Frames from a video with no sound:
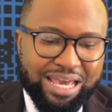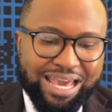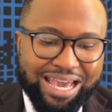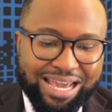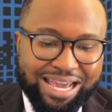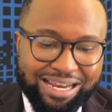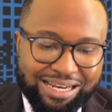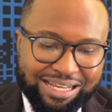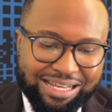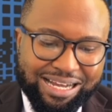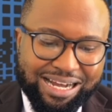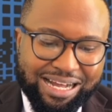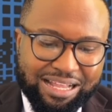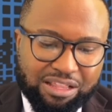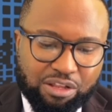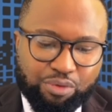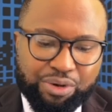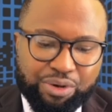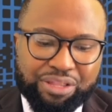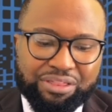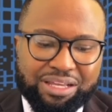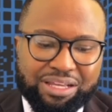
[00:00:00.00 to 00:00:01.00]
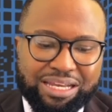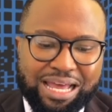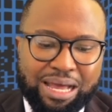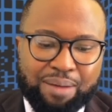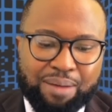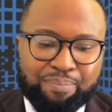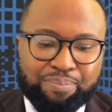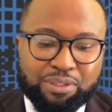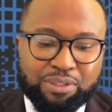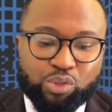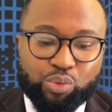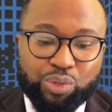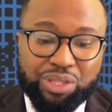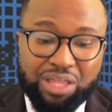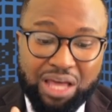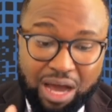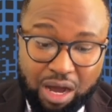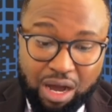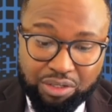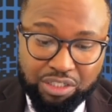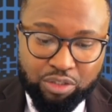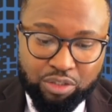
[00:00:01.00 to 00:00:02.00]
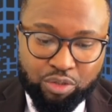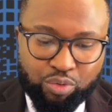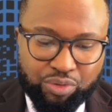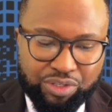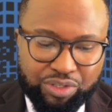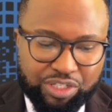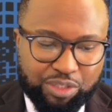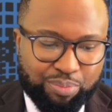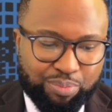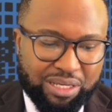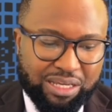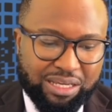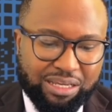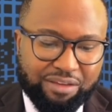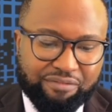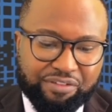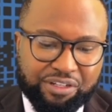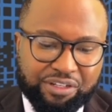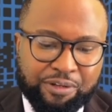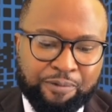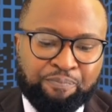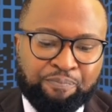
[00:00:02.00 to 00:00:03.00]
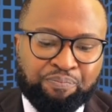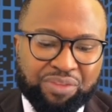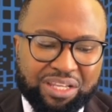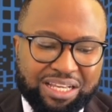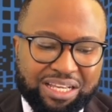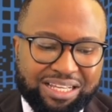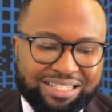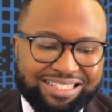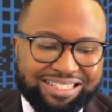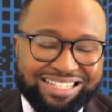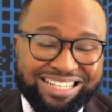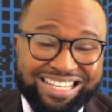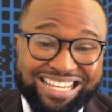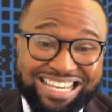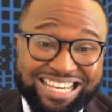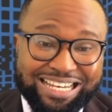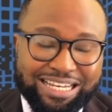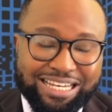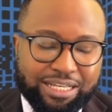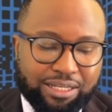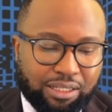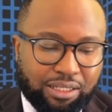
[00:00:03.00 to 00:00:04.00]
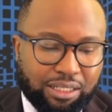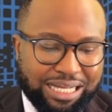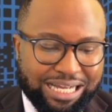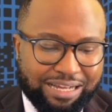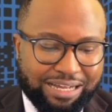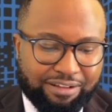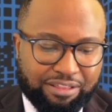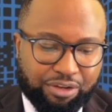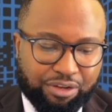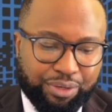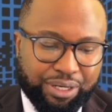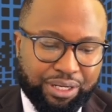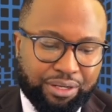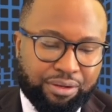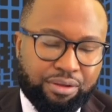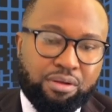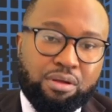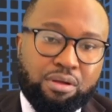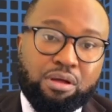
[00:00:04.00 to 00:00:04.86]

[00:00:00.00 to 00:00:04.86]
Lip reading: Any gathering that happens without a notice being given is an illegal gathering.